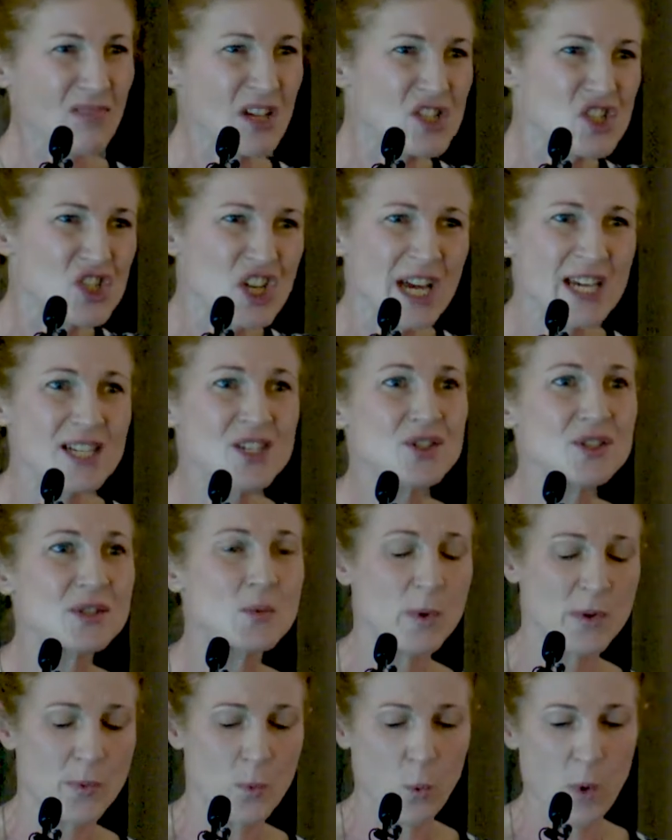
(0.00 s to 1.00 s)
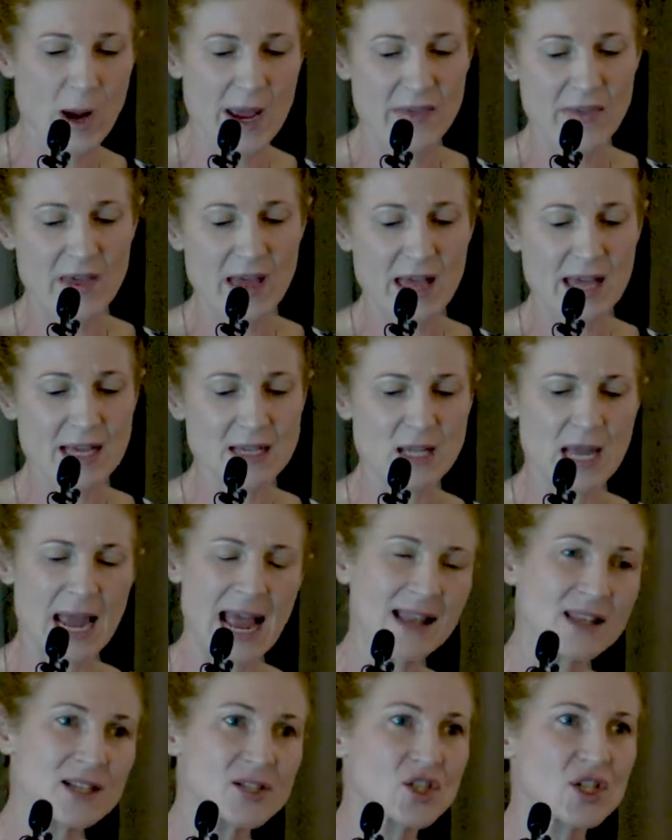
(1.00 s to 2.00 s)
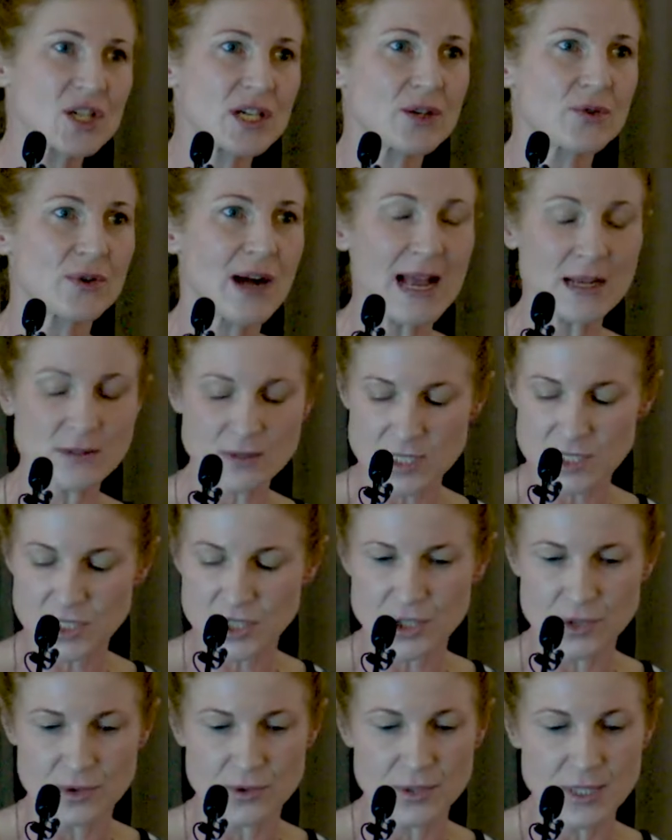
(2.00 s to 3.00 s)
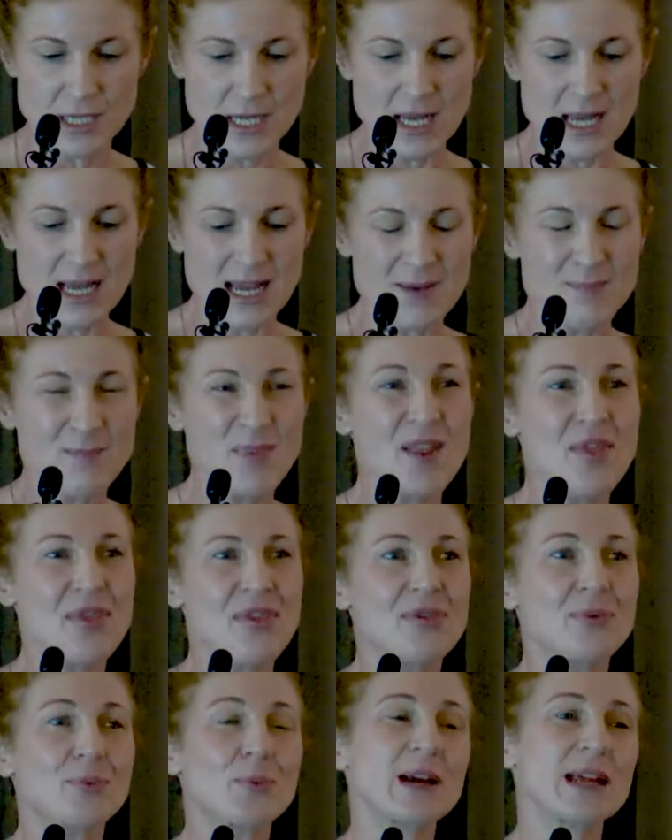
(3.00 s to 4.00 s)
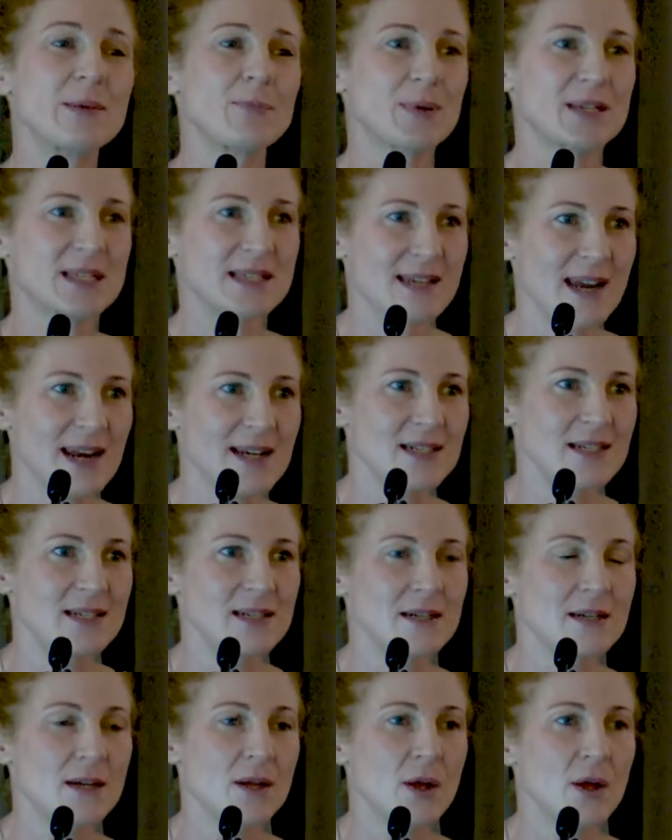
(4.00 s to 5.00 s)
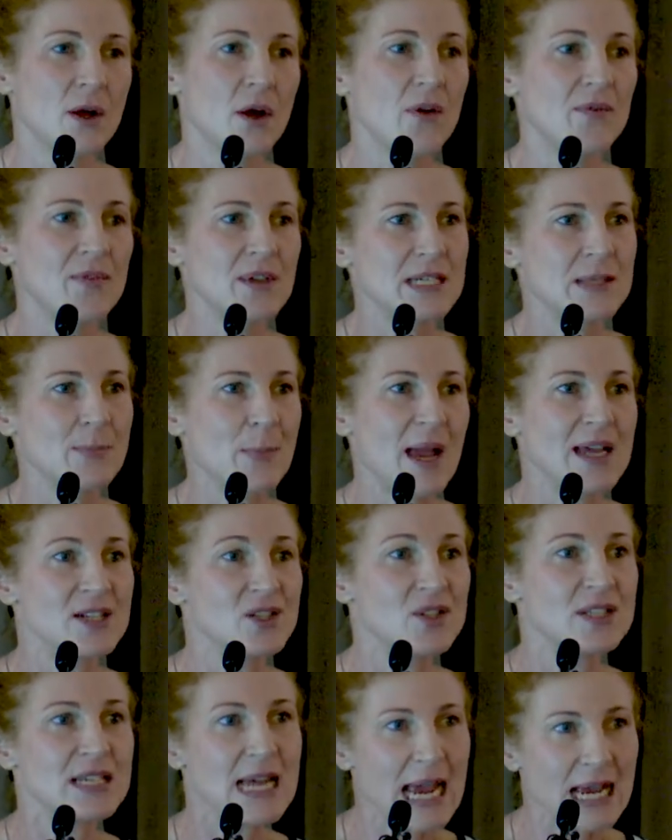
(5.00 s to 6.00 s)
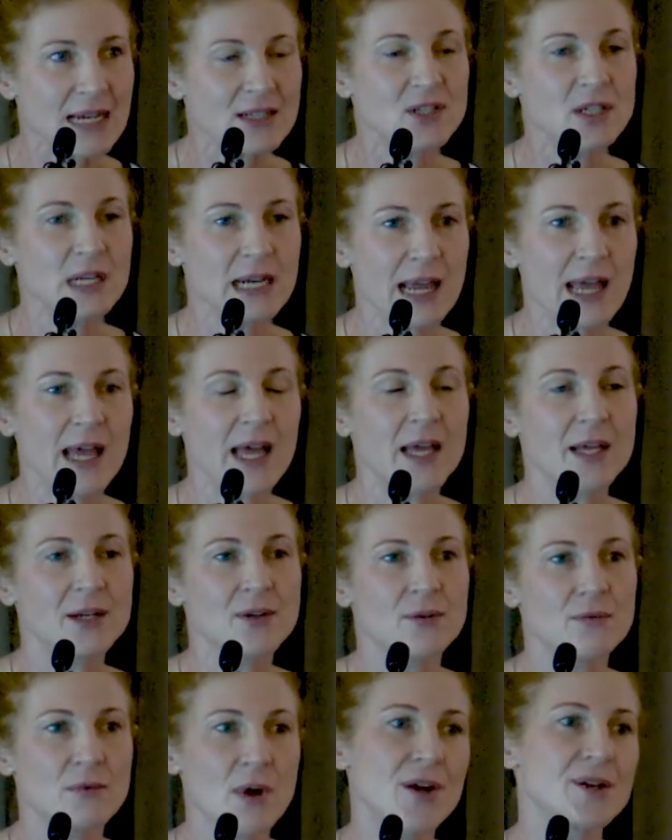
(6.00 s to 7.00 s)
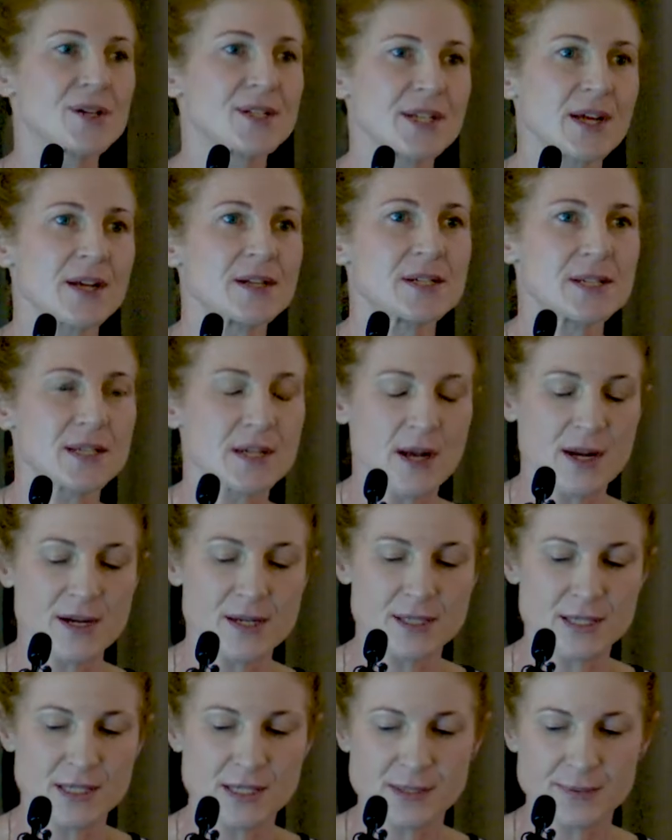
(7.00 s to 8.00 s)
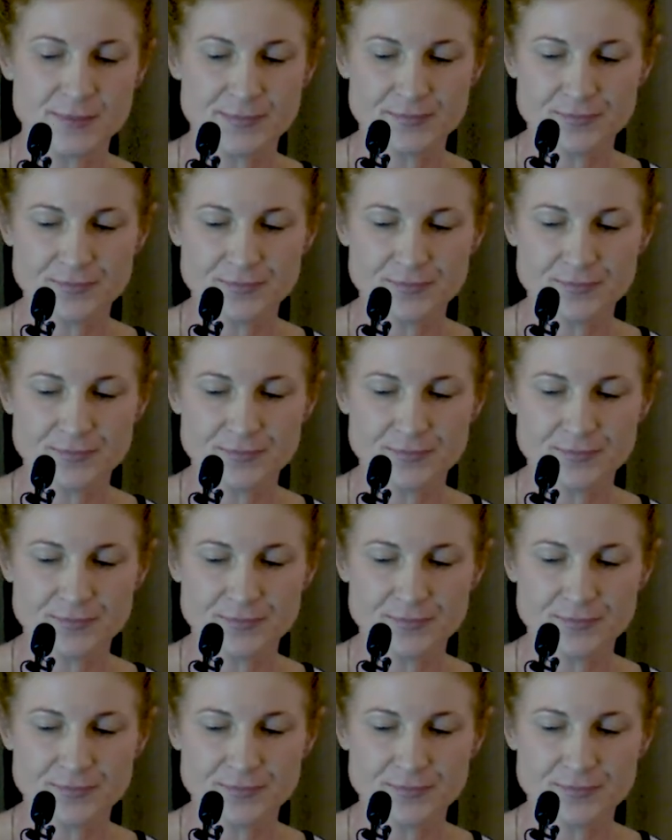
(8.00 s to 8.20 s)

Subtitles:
changes with weather, allergy or altitude. But 3% of these patients actually had rhinosinusitis.